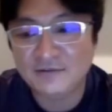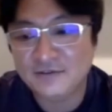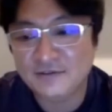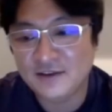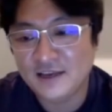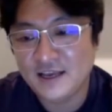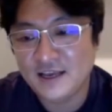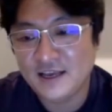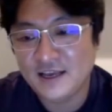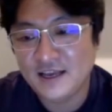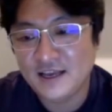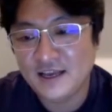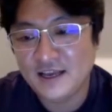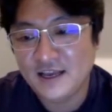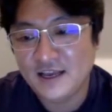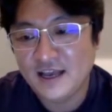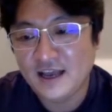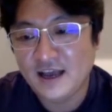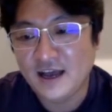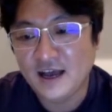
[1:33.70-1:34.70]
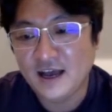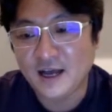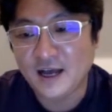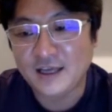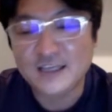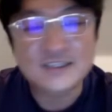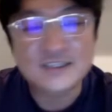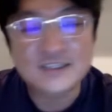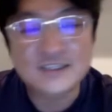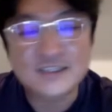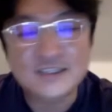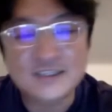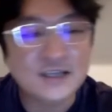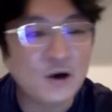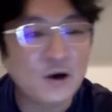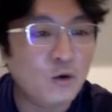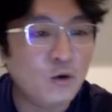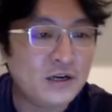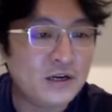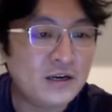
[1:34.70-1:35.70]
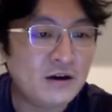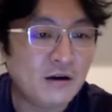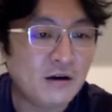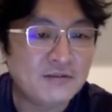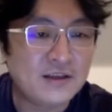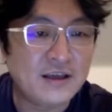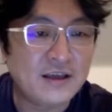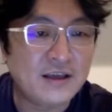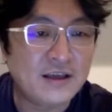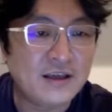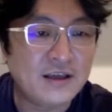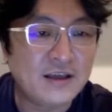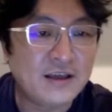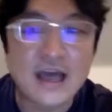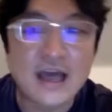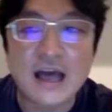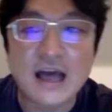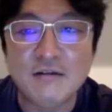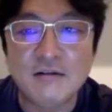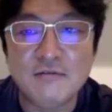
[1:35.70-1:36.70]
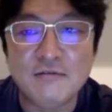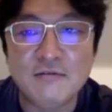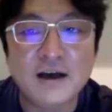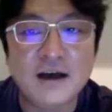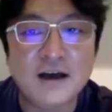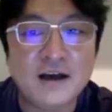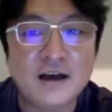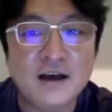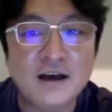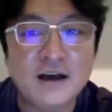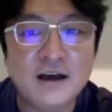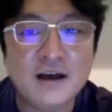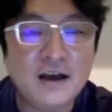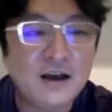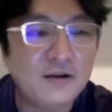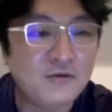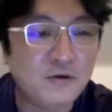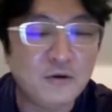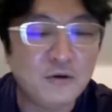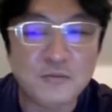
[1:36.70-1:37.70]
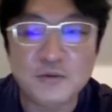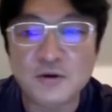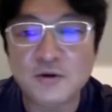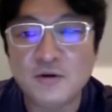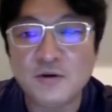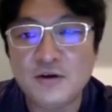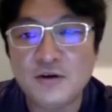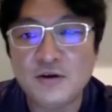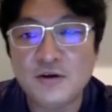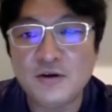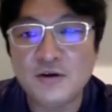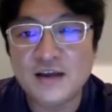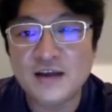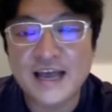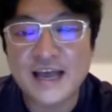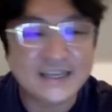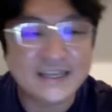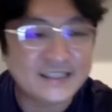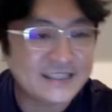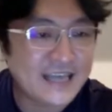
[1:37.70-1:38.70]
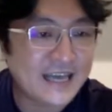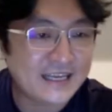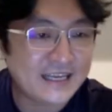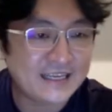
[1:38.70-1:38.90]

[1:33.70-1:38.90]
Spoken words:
we do live Q&As every single Monday at 9 p.m. a live